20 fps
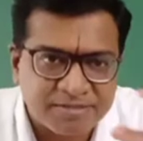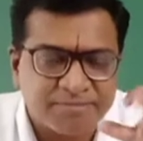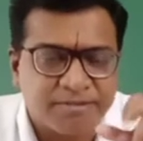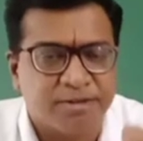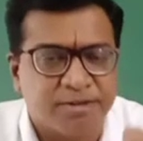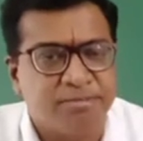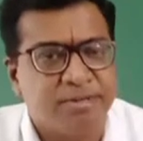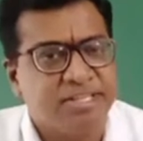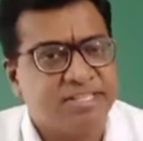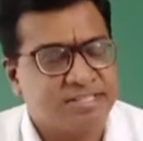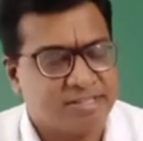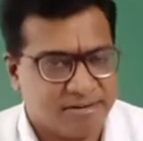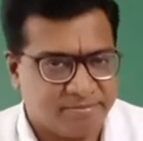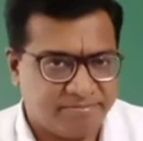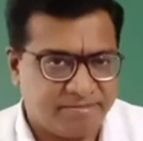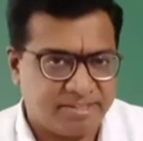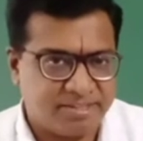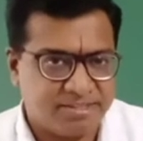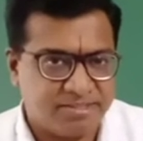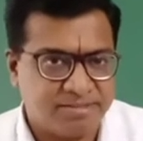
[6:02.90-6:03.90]
from a
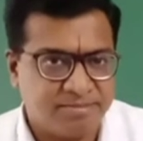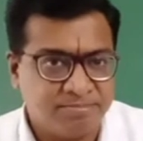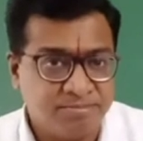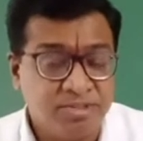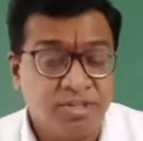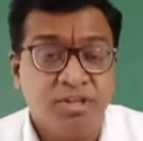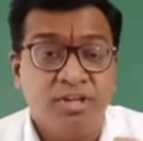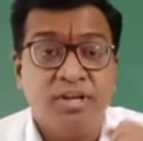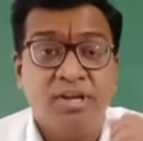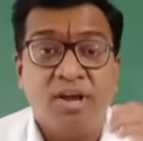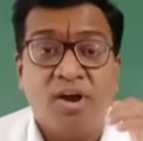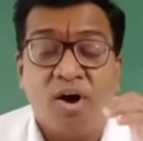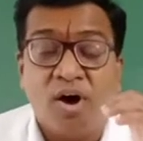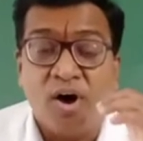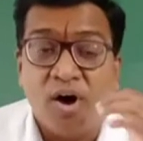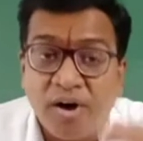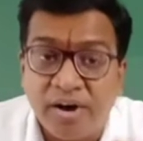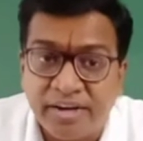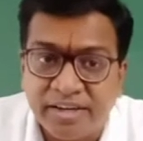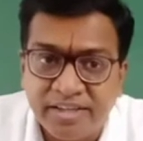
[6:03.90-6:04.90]
surface.
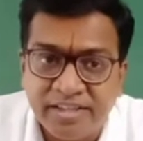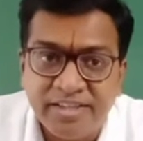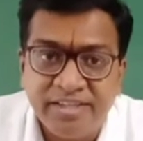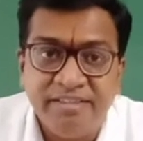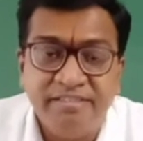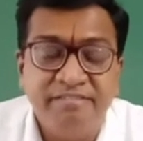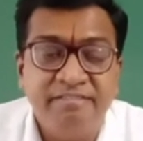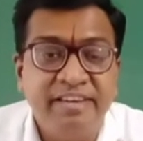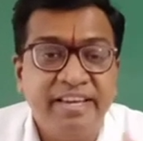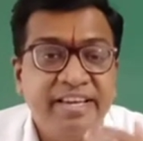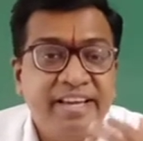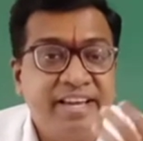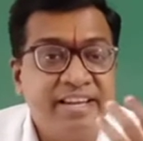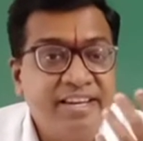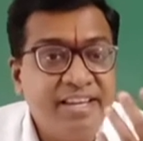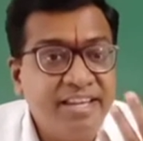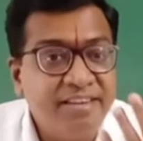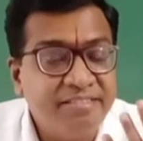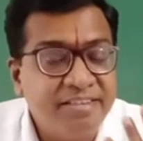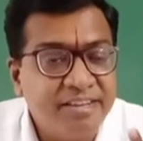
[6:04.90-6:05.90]
Or we
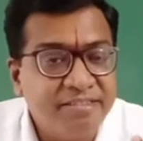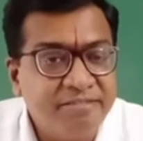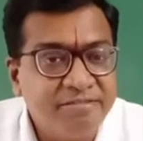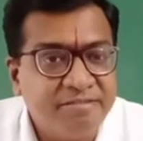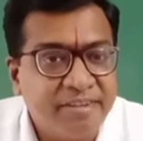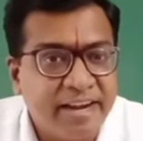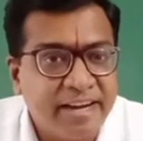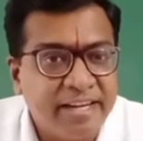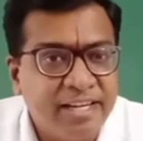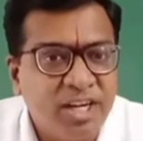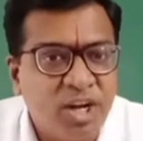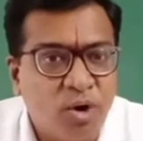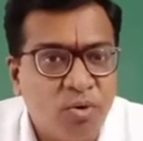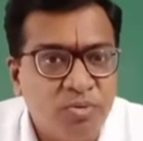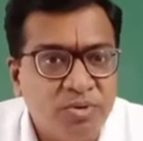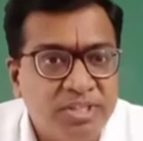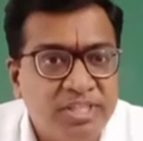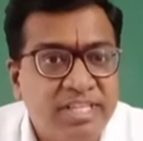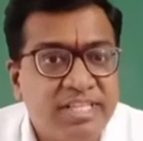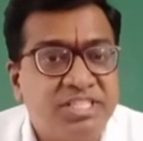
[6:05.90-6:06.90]
can even find
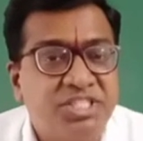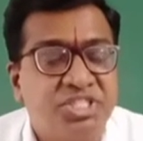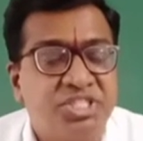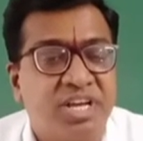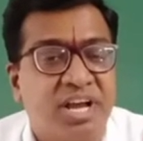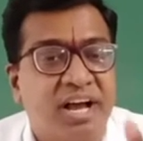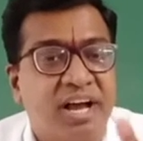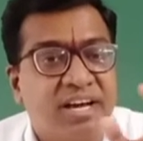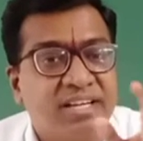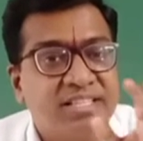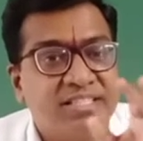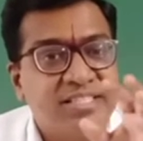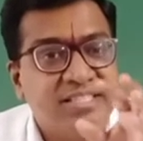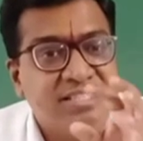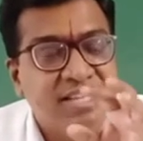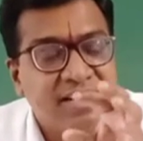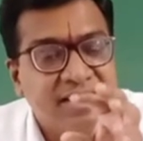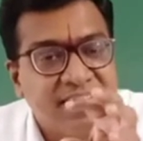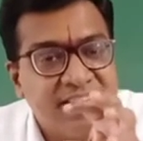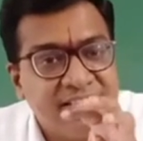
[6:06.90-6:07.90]
out the charge
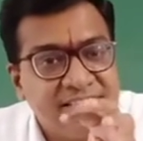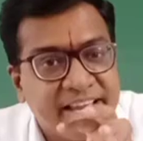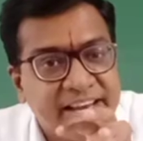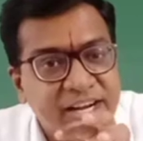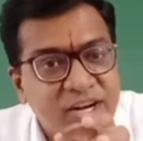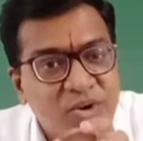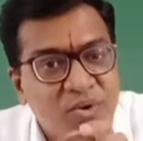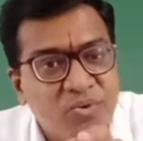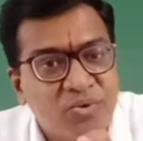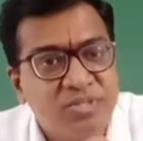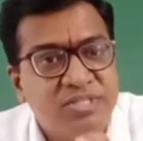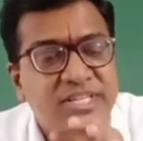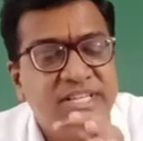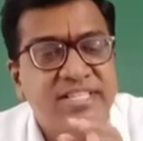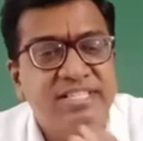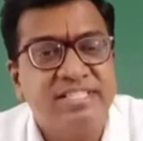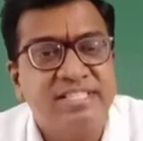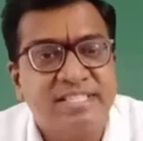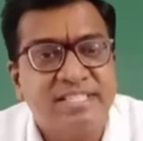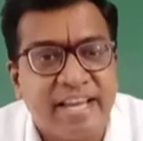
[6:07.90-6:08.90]
that is enclosed
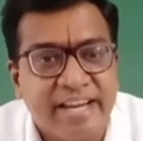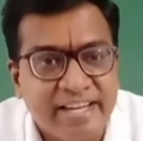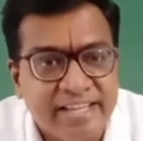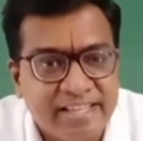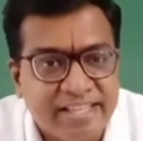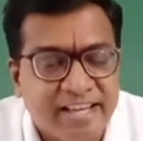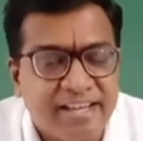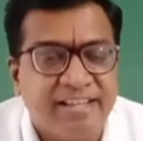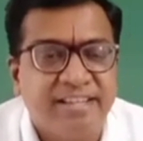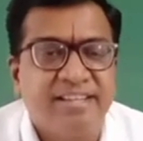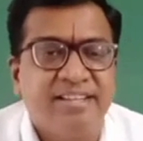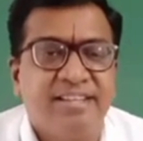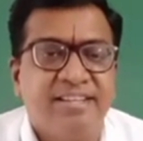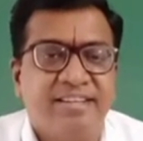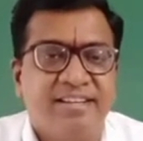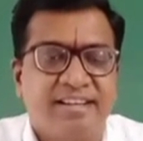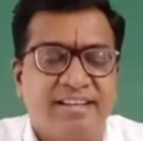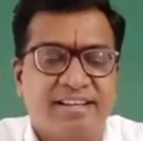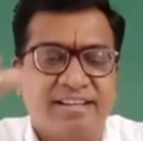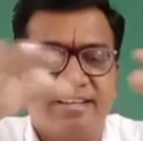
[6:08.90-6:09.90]
inside the
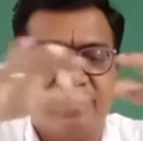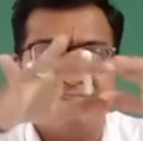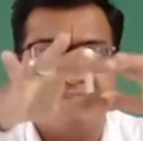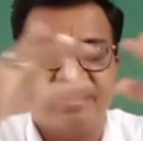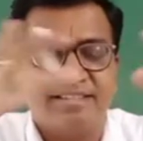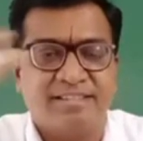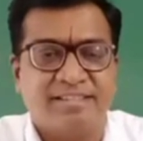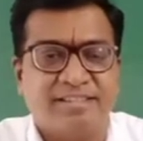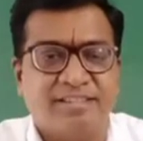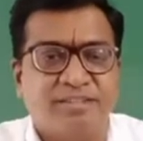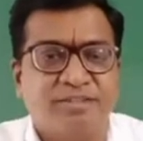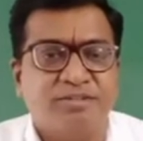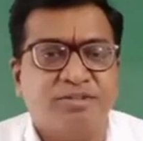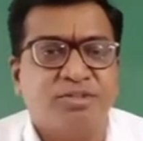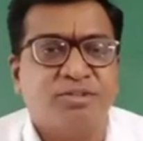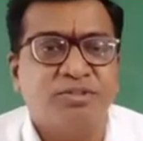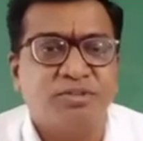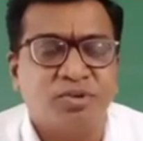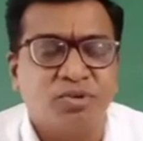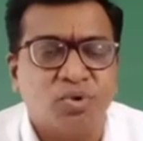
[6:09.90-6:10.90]

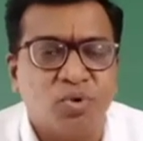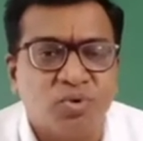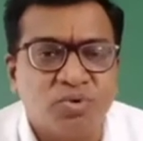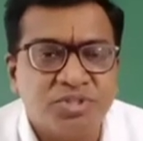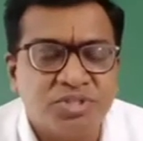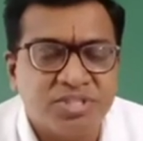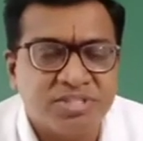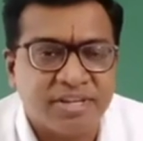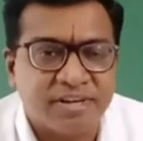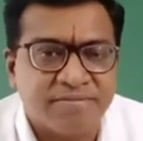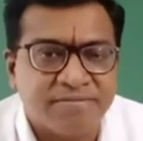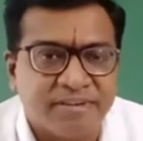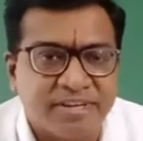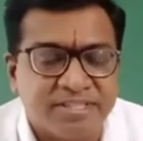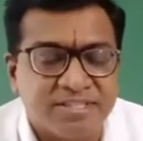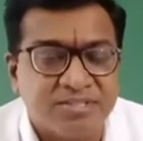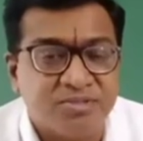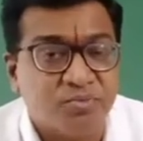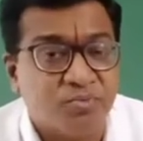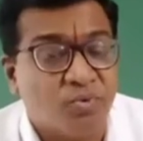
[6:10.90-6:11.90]
closed
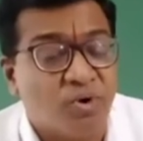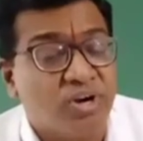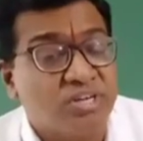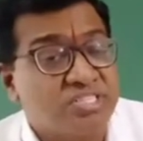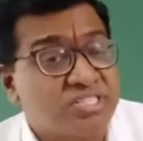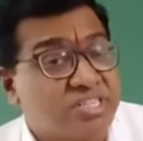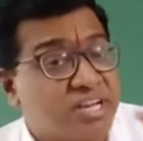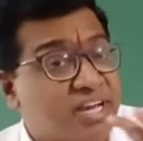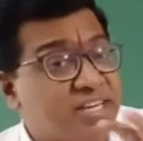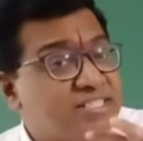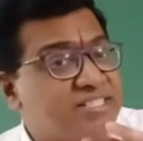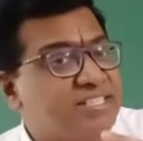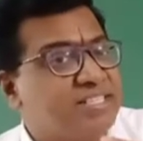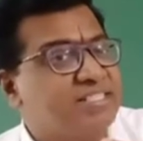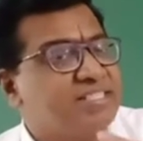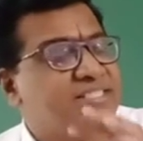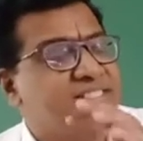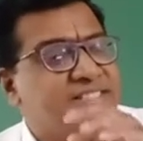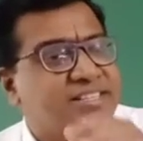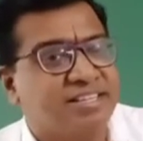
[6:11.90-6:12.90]
surface. What charge
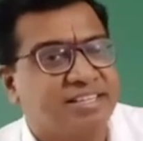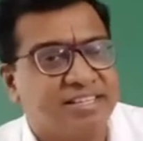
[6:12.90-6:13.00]
is,